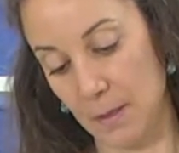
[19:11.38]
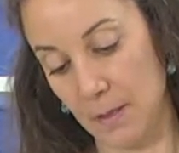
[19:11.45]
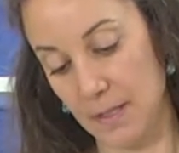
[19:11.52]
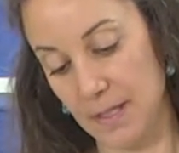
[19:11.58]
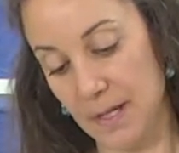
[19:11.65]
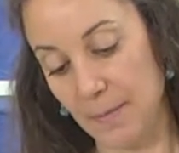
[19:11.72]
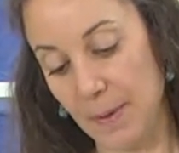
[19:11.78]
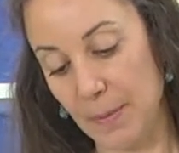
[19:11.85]

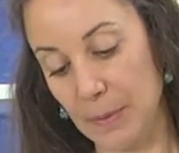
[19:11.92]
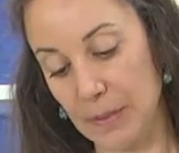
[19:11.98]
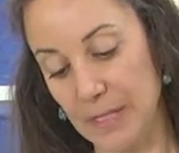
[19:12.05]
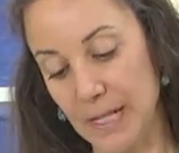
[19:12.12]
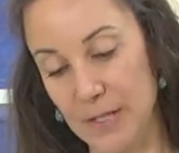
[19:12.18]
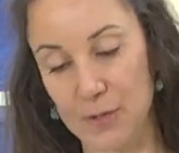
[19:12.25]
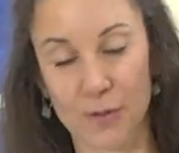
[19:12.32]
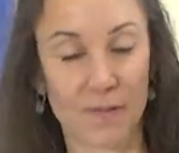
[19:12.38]
Some people
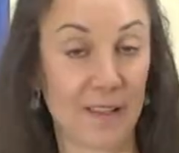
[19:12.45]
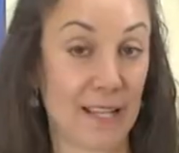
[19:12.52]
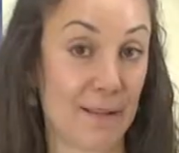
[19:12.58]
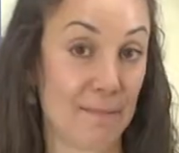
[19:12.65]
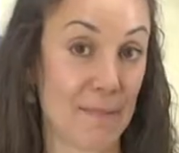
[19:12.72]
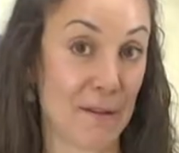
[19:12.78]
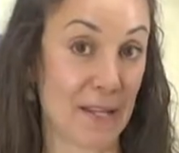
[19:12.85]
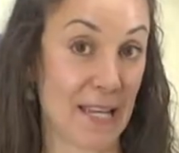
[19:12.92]
say it's sort of
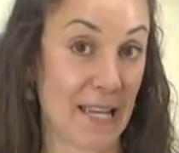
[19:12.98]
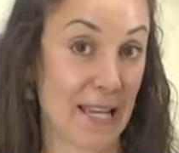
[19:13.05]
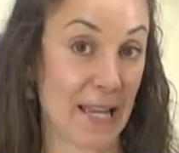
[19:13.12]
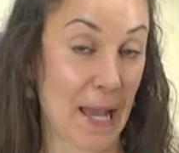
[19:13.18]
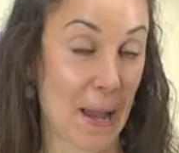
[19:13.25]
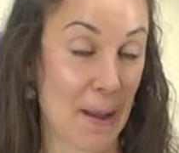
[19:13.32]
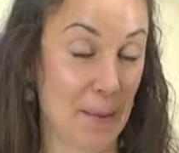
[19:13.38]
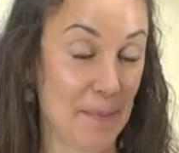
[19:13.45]
like milking a
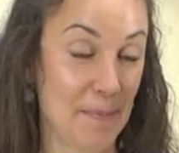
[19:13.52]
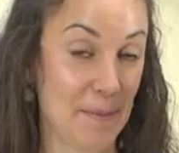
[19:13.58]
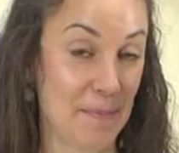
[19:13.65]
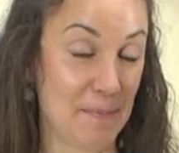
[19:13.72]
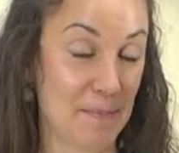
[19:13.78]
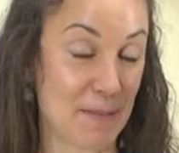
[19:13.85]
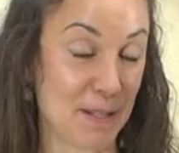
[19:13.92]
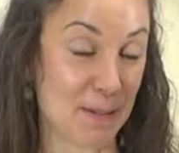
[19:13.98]
cow,
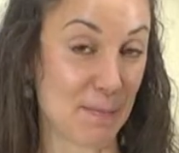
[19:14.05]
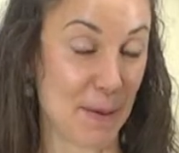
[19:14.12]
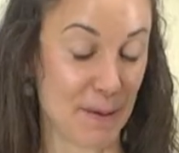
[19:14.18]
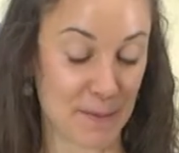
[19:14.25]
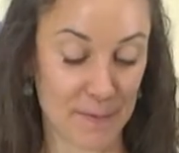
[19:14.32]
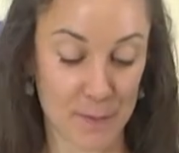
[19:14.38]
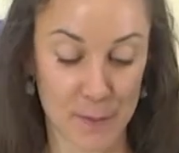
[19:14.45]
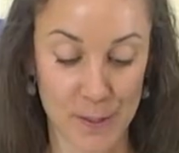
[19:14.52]
but much
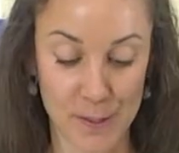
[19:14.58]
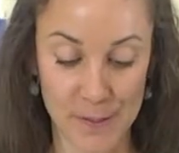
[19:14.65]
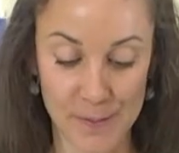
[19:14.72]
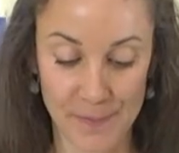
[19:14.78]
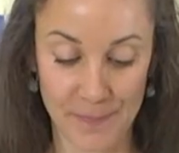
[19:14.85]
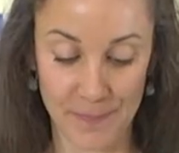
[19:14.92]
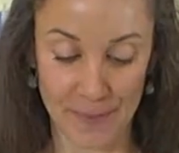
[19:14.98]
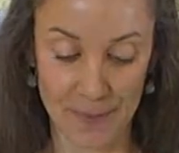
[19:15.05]
better for you.